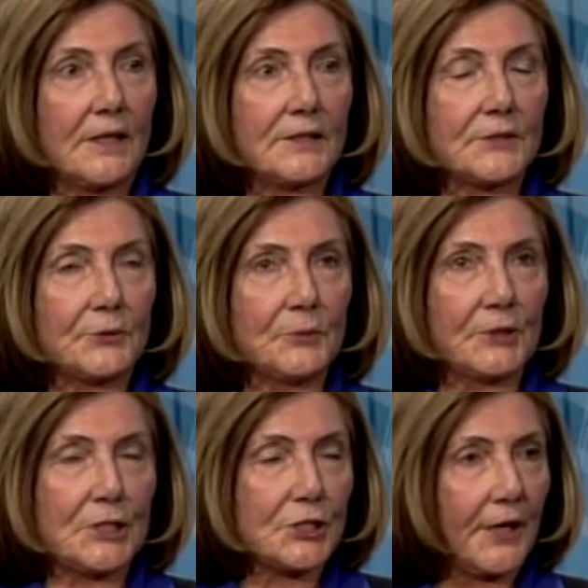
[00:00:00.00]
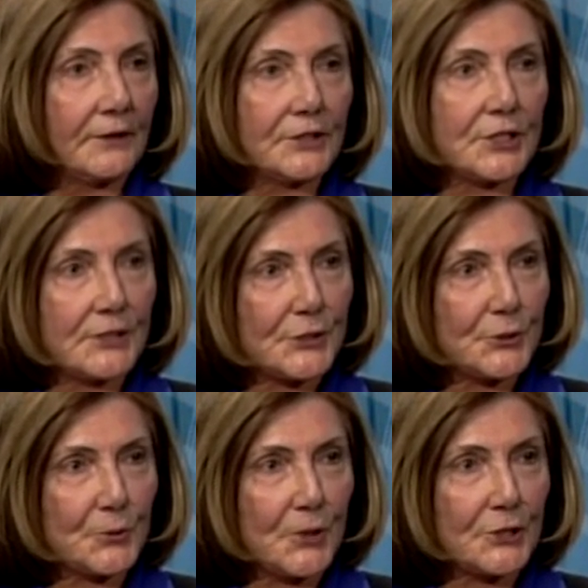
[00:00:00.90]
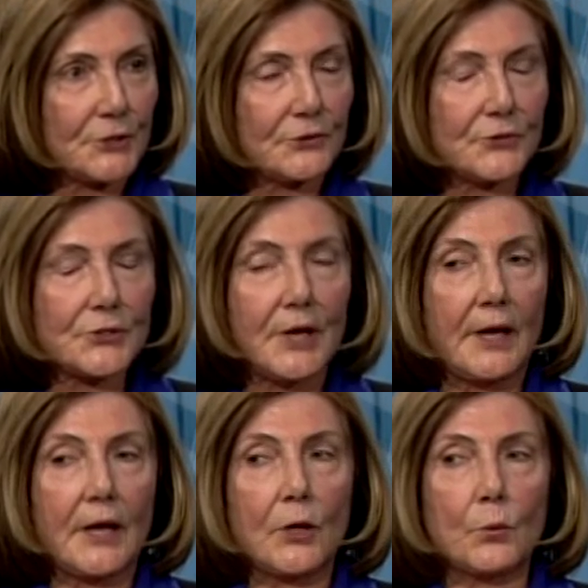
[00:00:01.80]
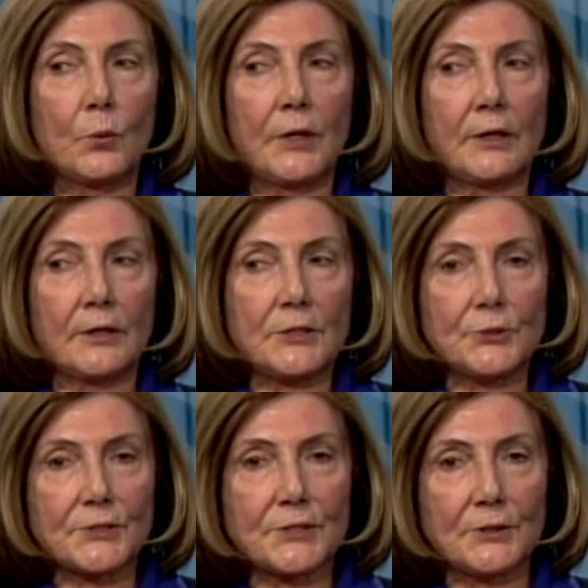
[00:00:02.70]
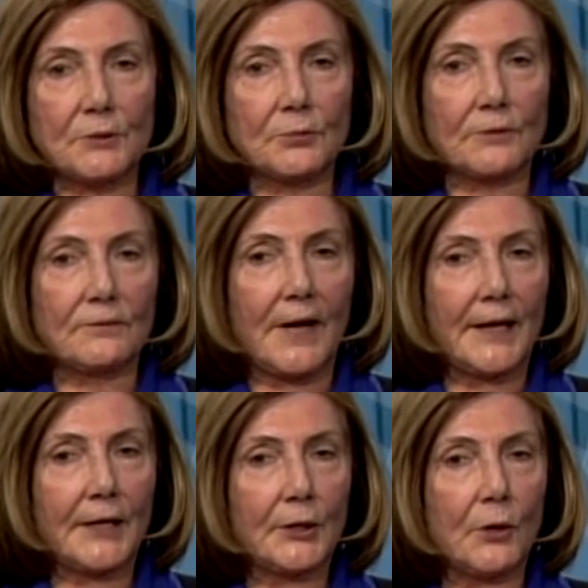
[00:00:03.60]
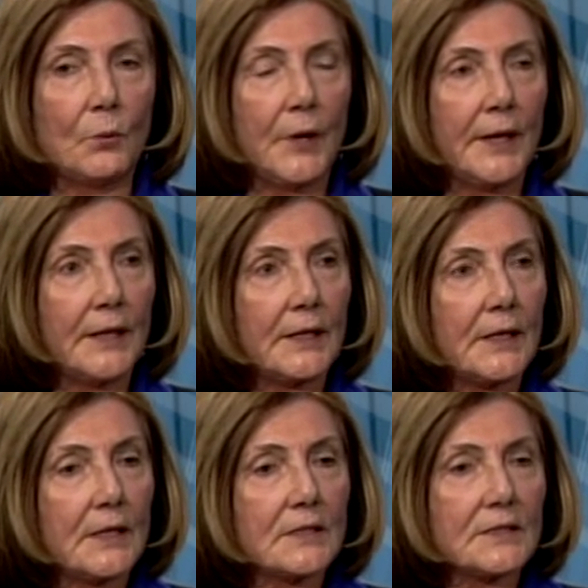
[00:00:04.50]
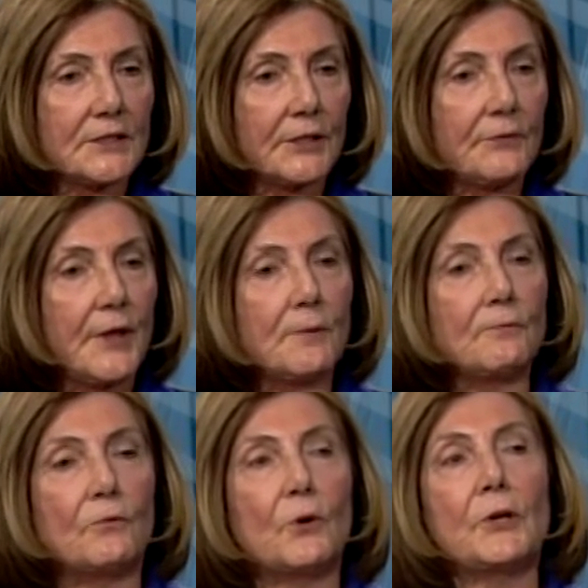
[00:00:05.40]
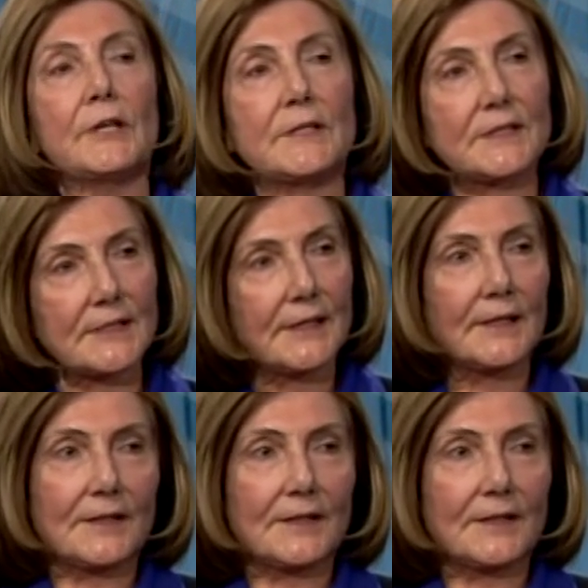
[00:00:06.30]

extremely challenging situations. We're interested in providing a way to give them voice,